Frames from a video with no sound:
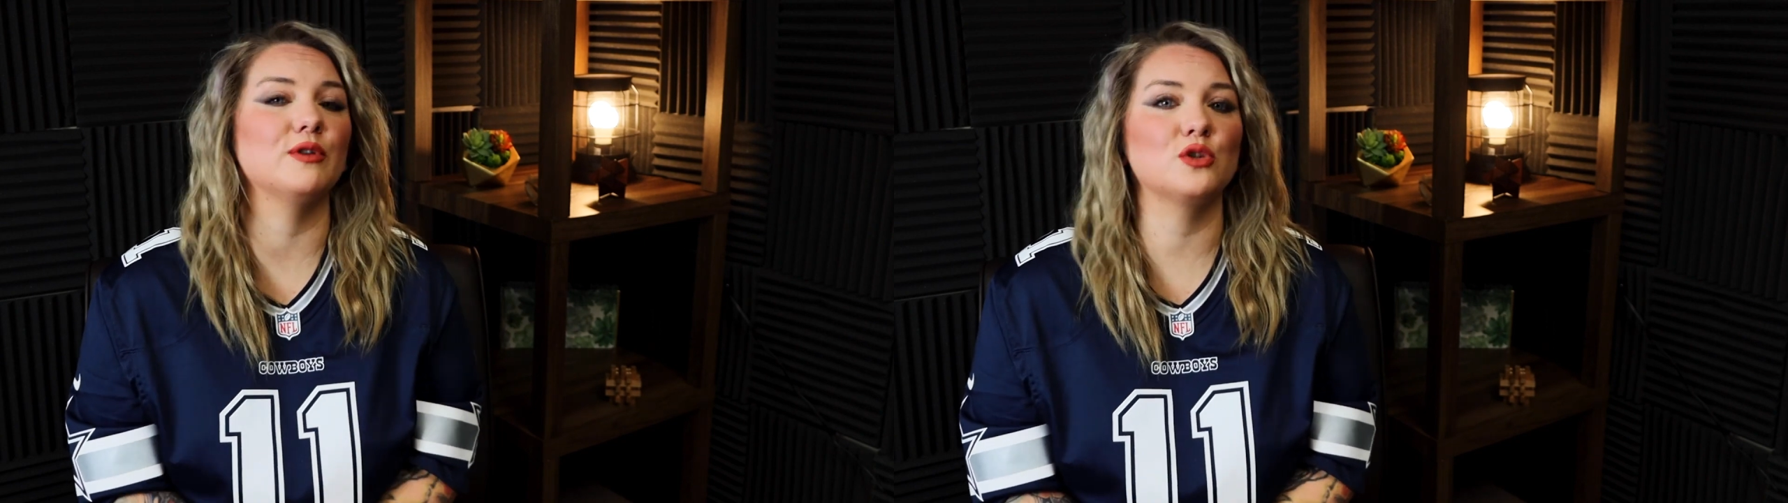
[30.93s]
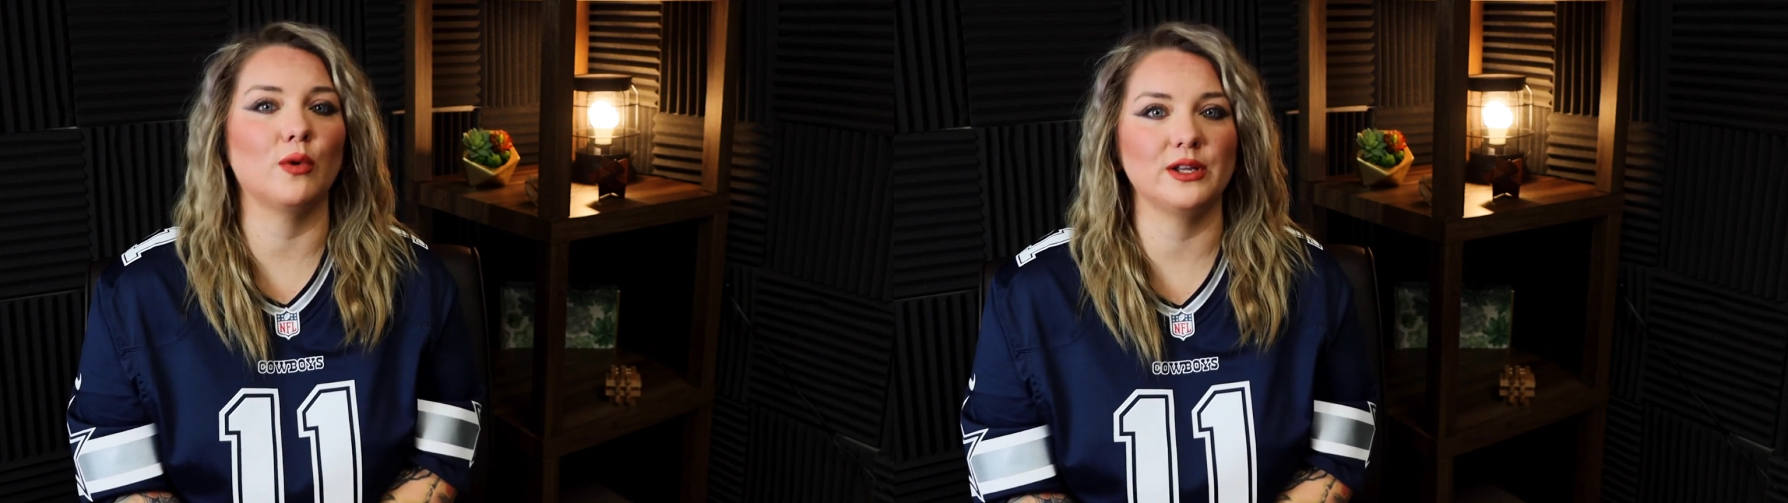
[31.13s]

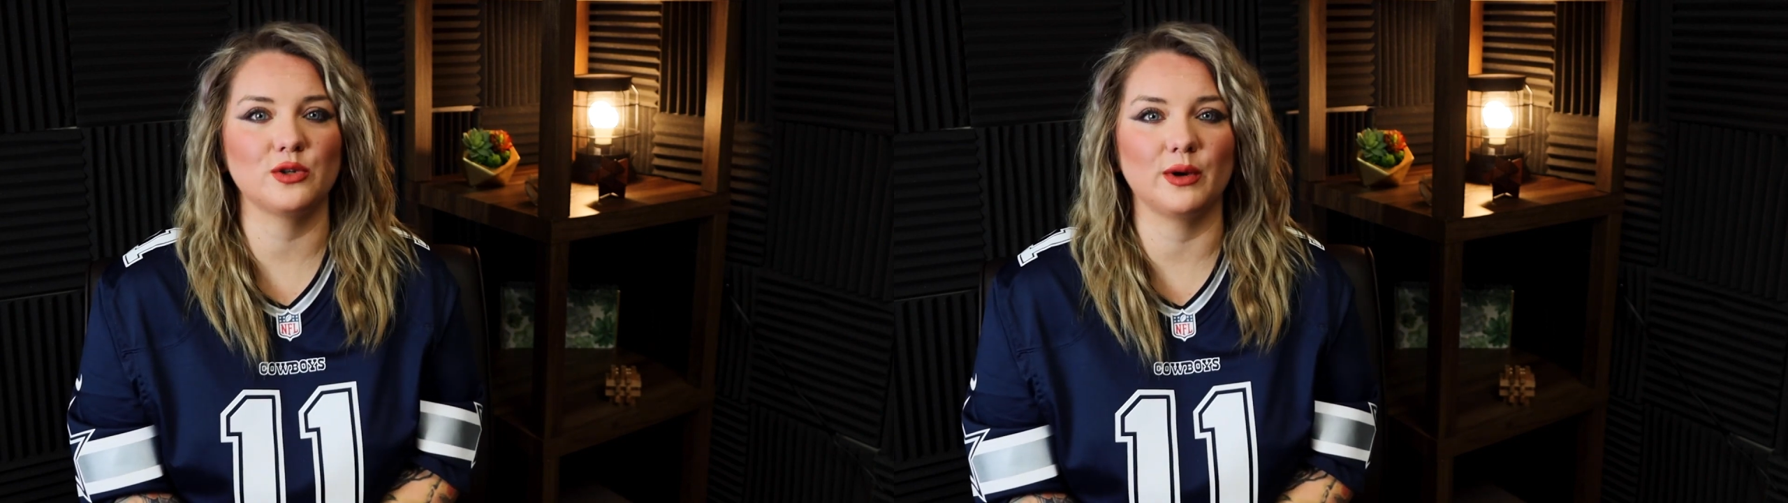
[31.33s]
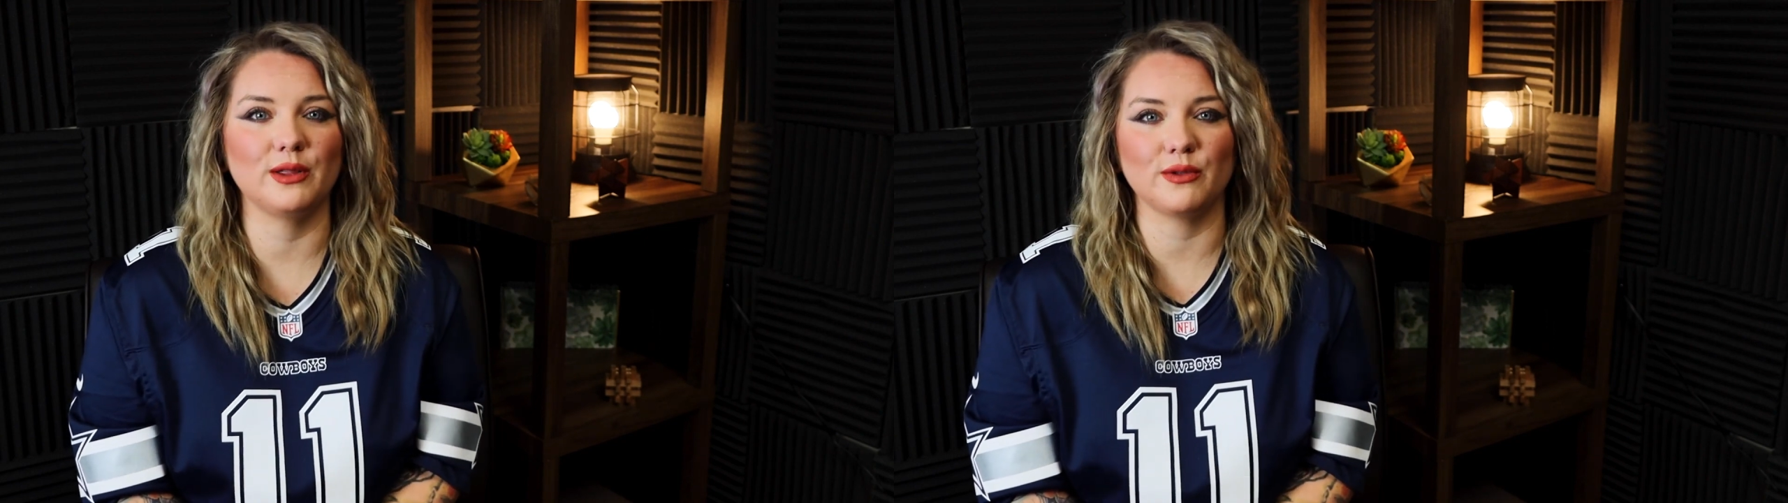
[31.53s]
the
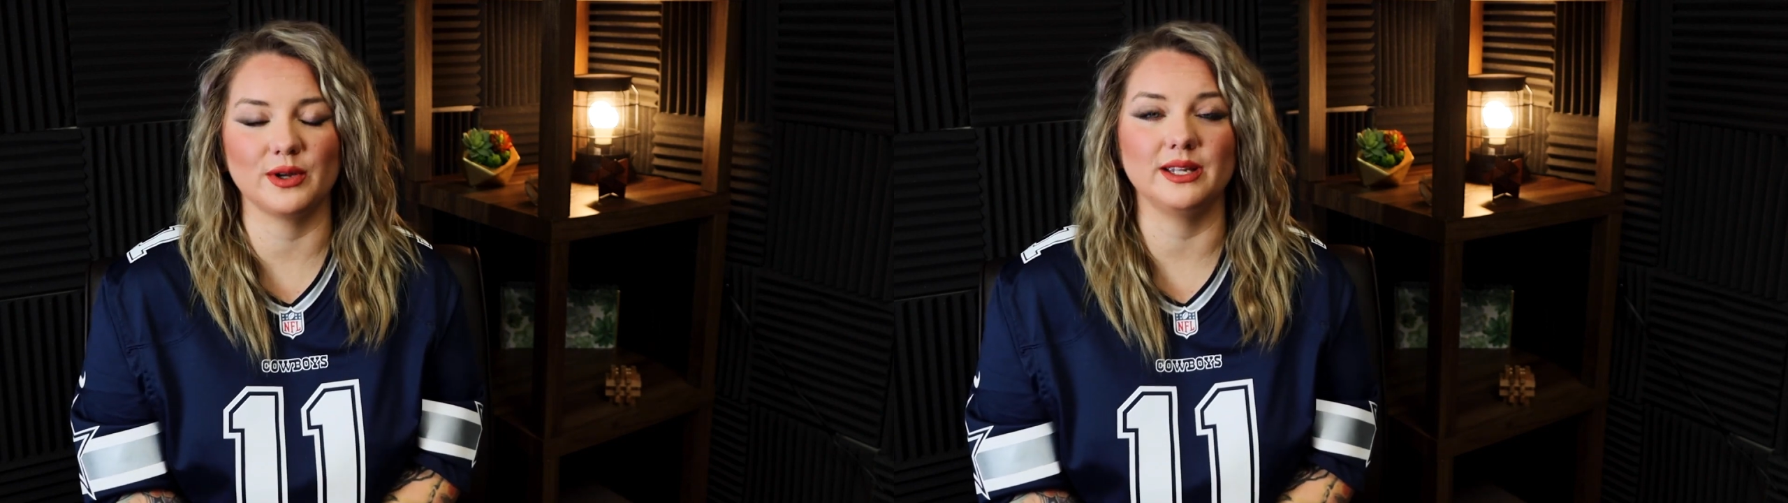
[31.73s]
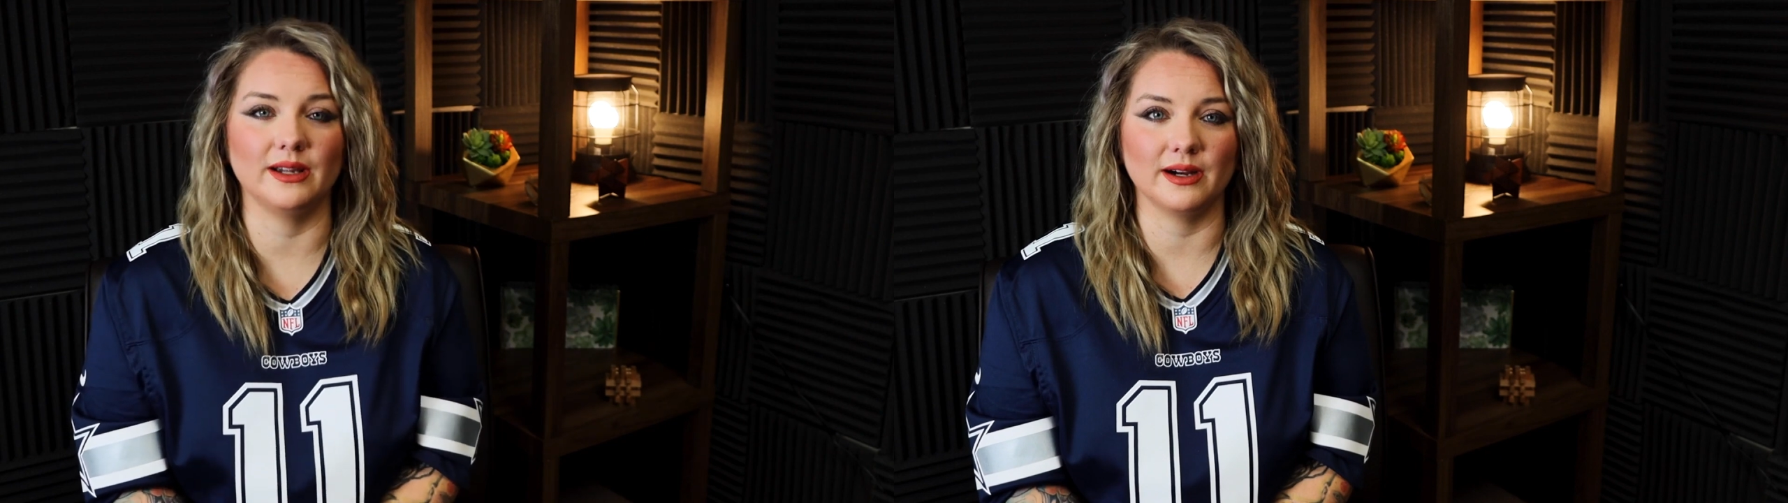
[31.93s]

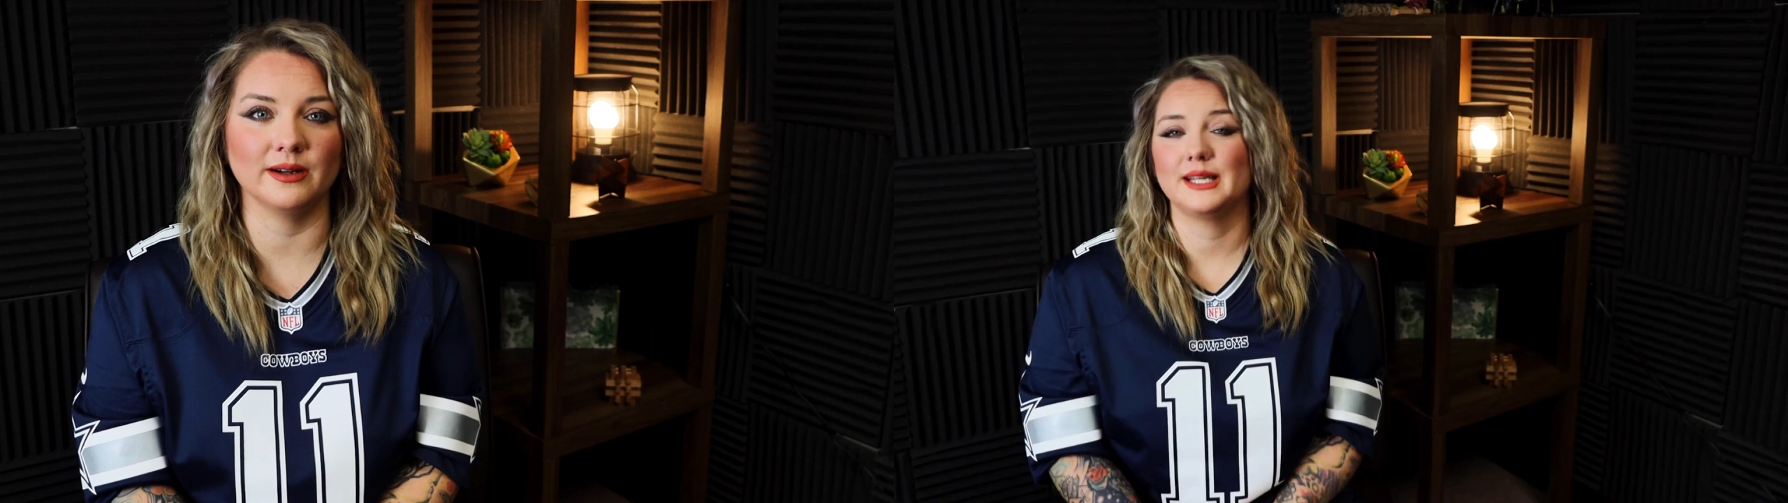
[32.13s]
2023 year.